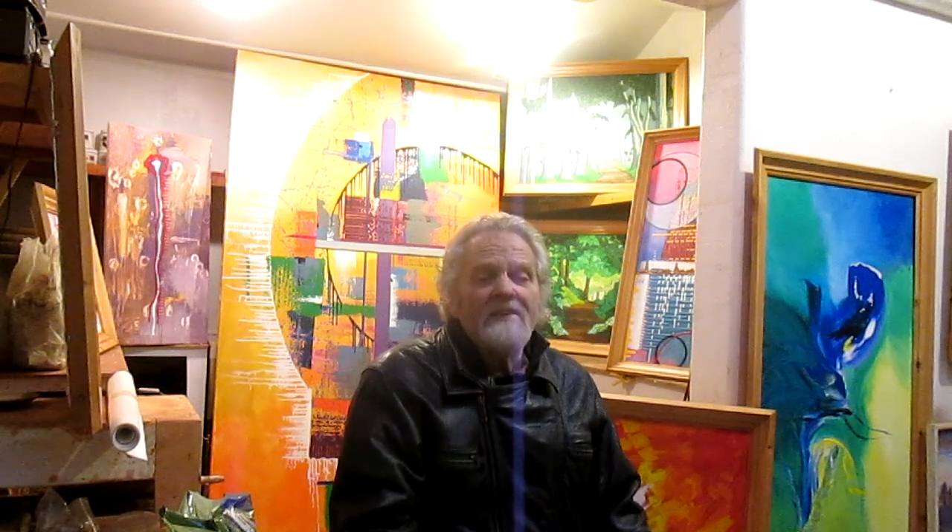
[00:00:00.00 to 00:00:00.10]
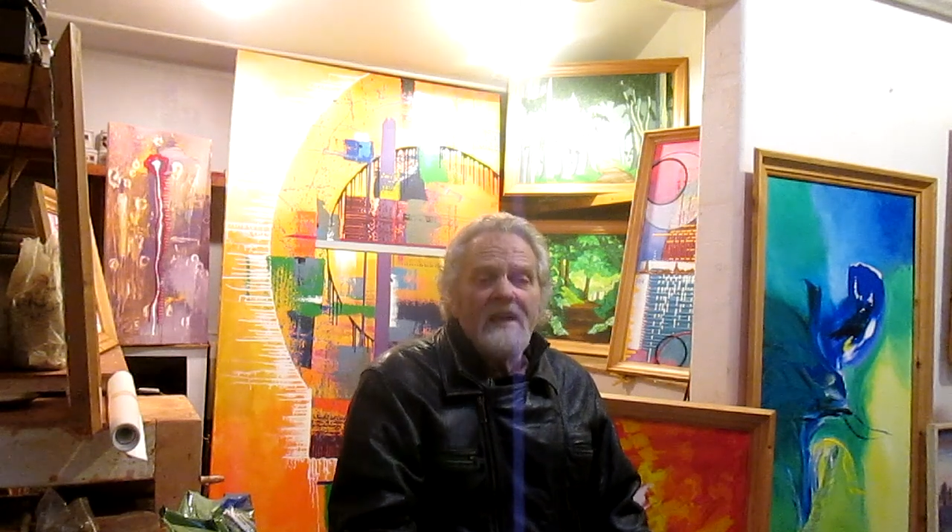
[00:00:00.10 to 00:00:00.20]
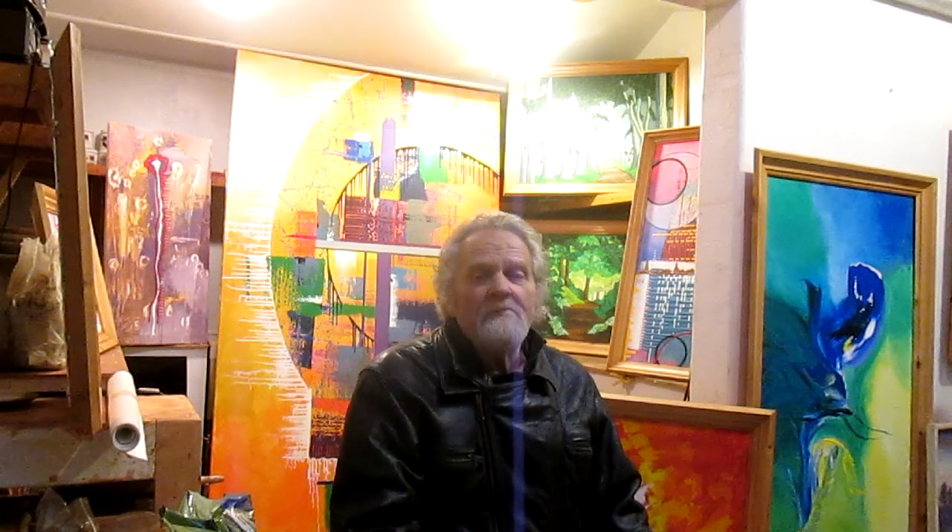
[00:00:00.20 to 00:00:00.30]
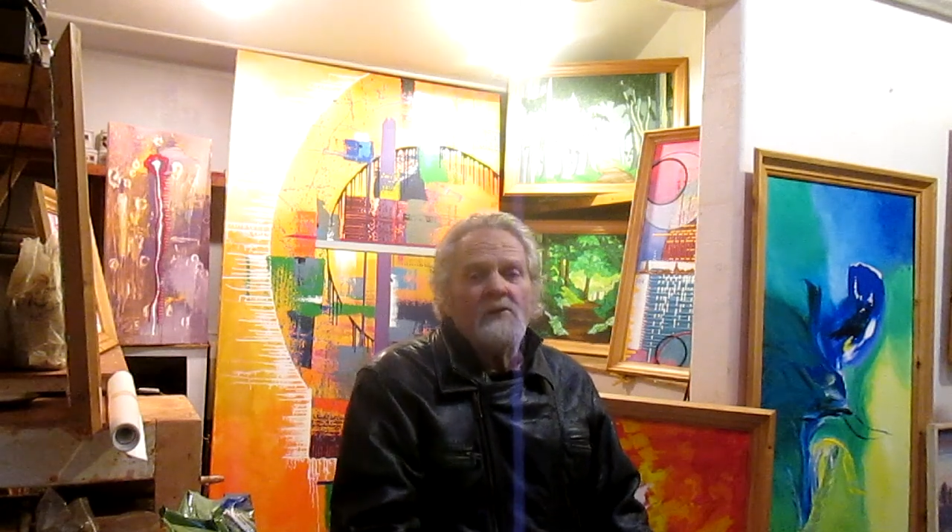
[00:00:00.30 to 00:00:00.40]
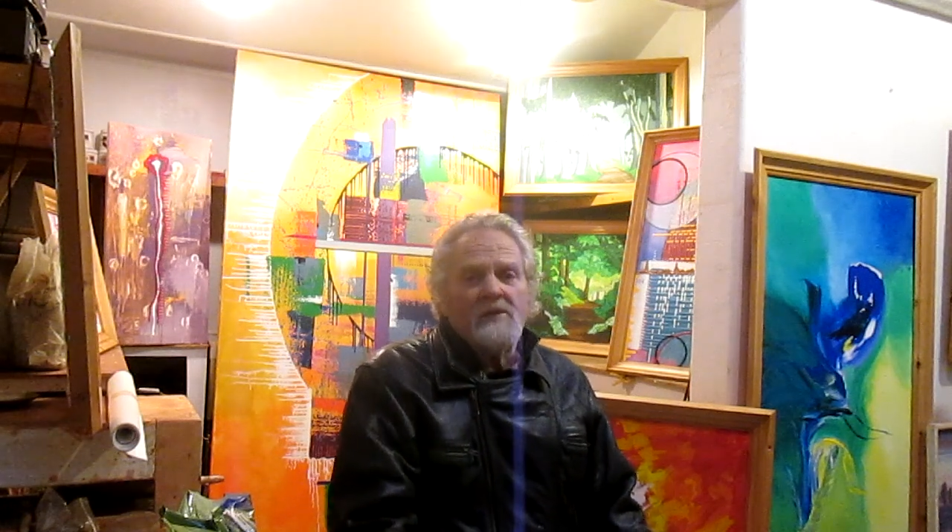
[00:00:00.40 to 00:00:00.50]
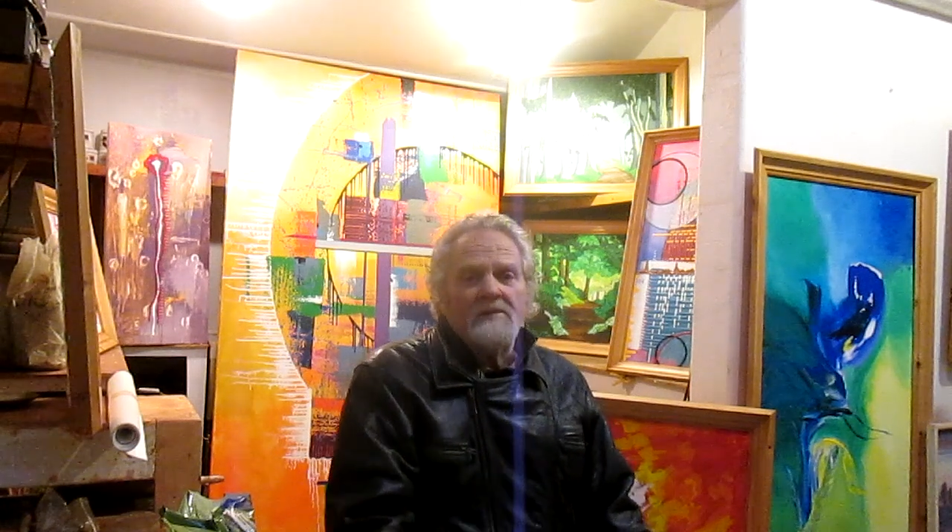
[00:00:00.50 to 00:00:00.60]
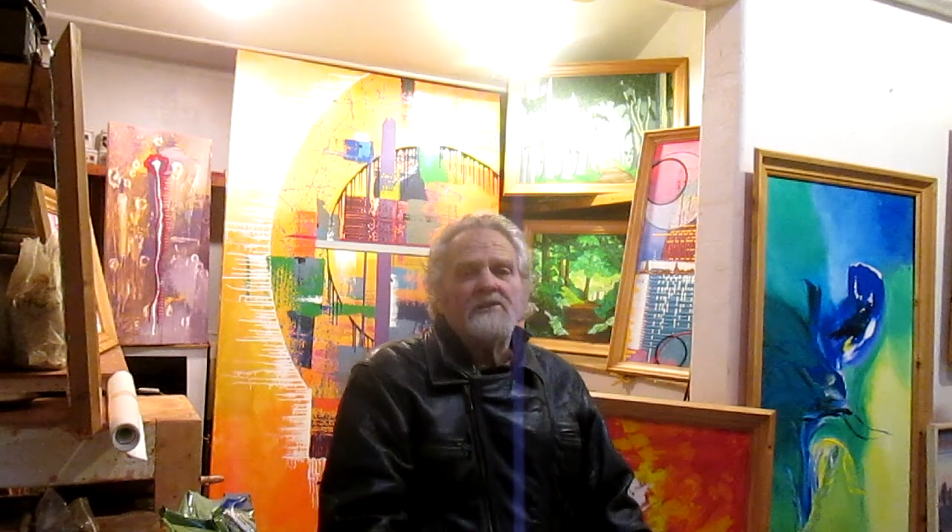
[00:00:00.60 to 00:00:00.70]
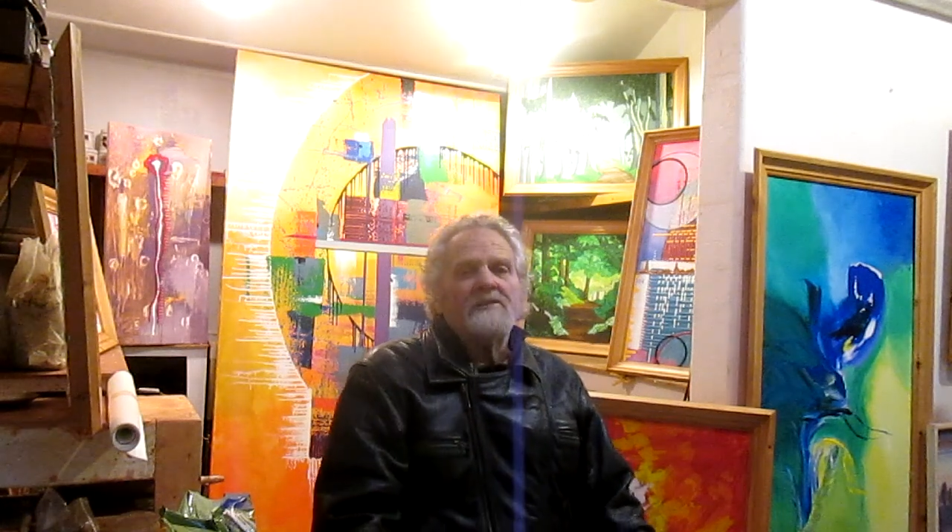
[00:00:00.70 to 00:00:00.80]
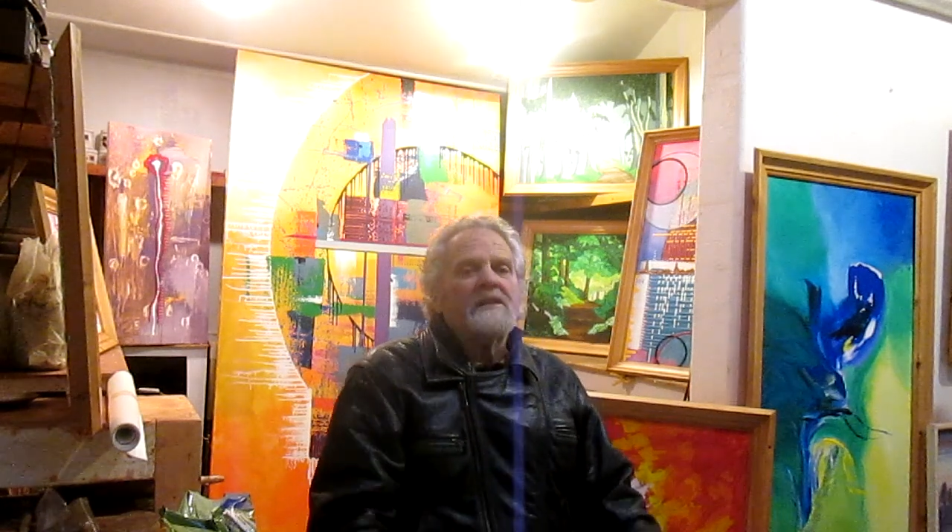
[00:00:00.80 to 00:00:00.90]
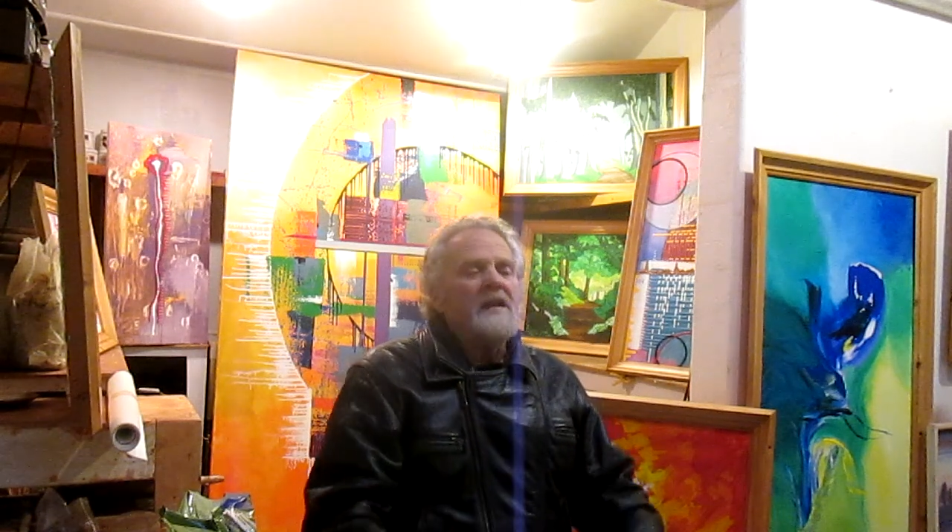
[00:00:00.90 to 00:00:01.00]
neighborhood
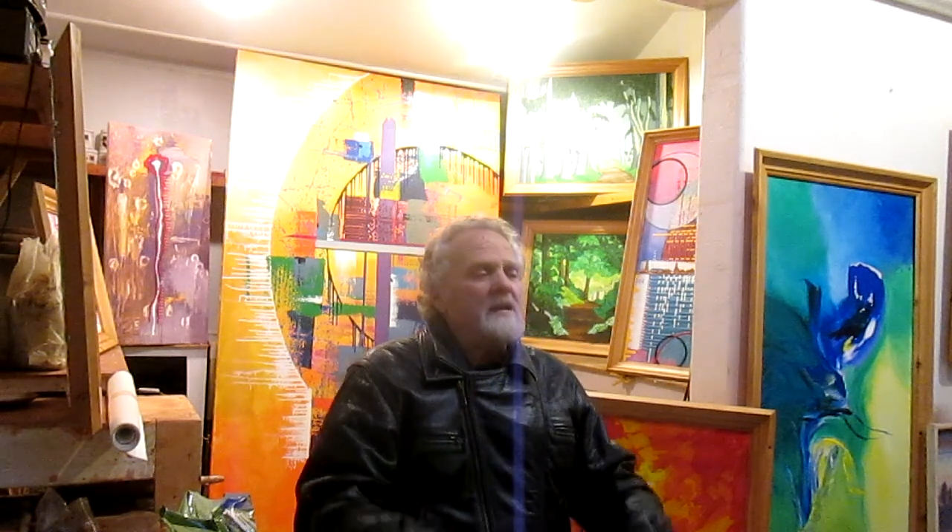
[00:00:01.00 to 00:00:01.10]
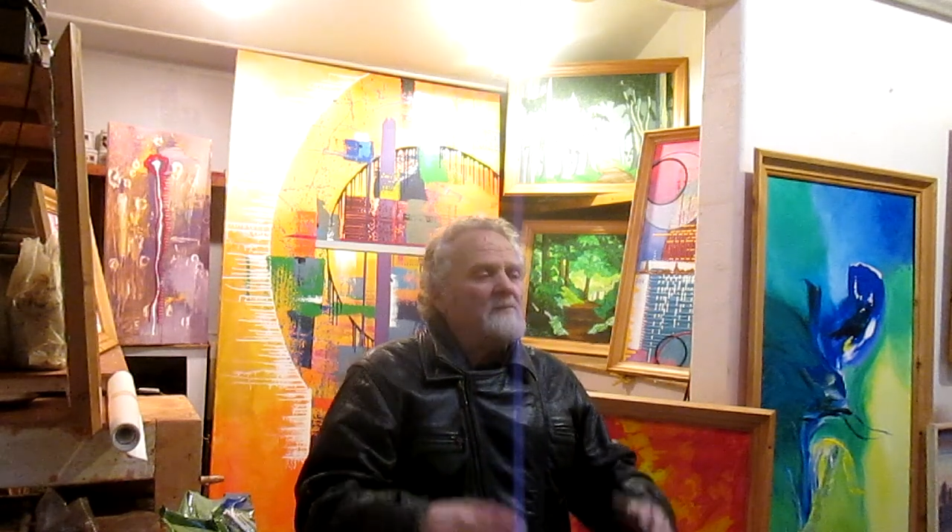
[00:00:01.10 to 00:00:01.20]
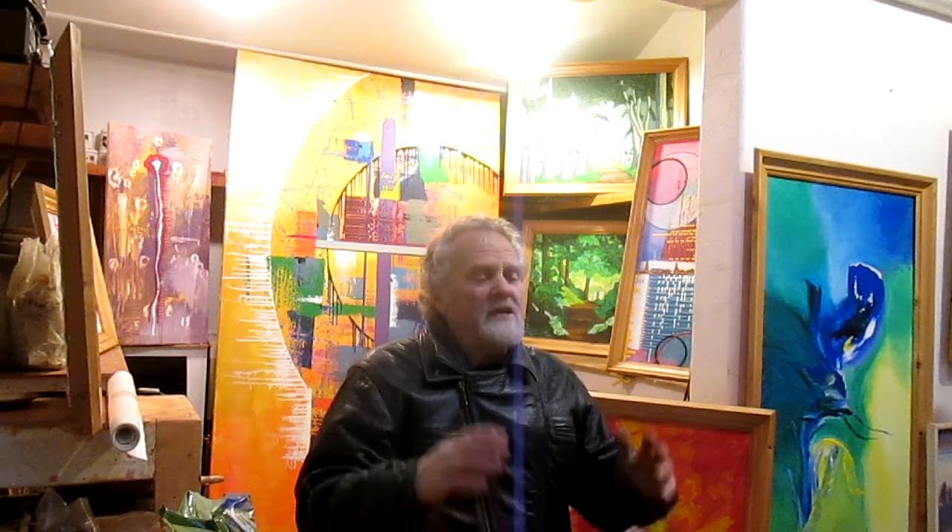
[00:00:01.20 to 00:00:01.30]
just came